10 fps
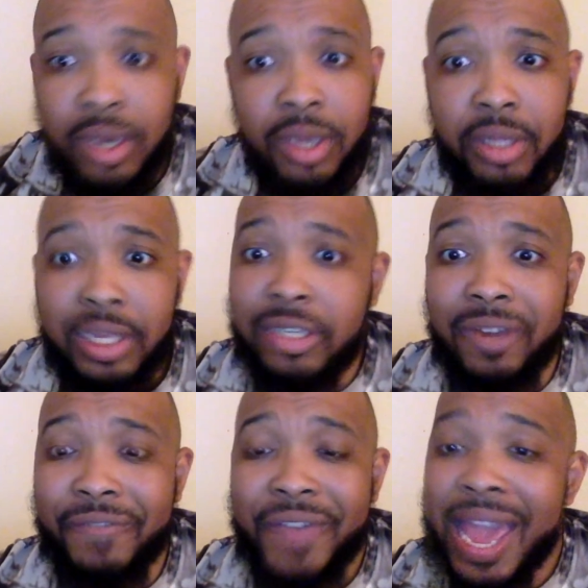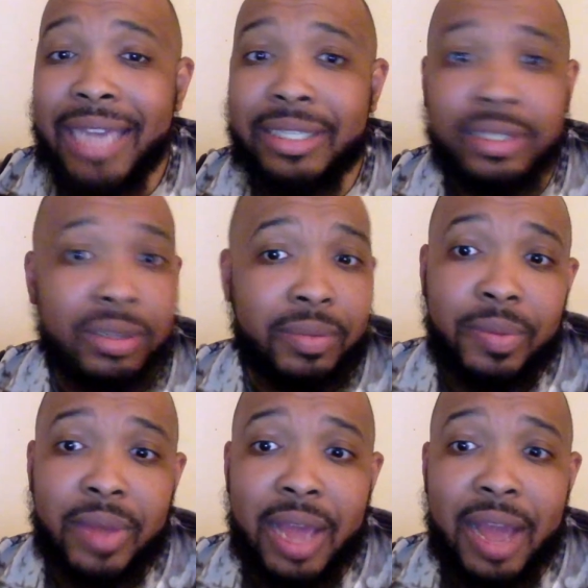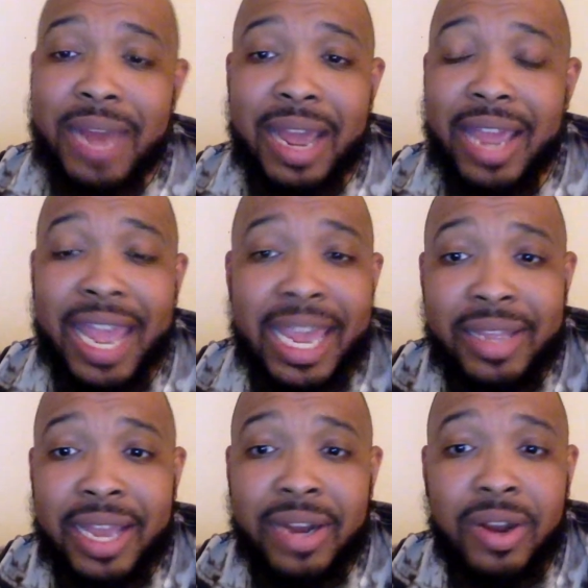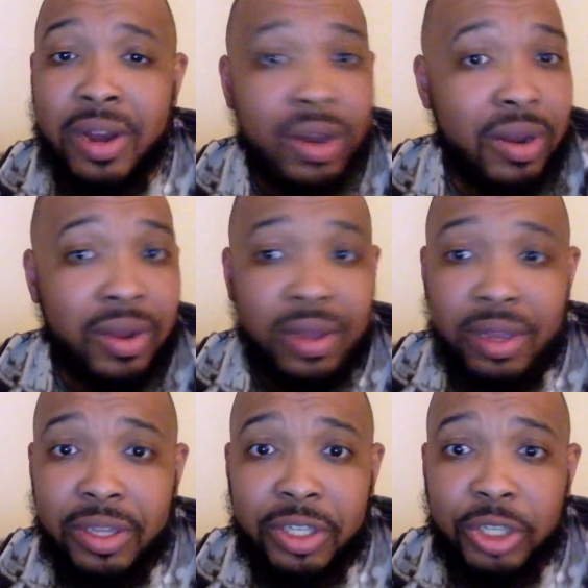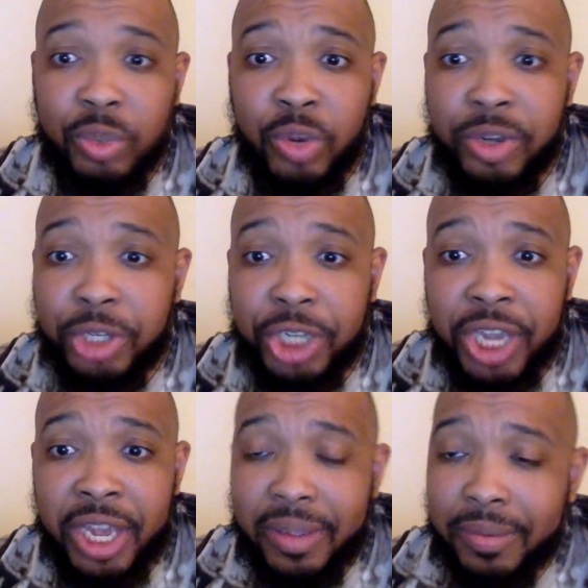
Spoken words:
These are facts. I'm not hating at all. This is real shit.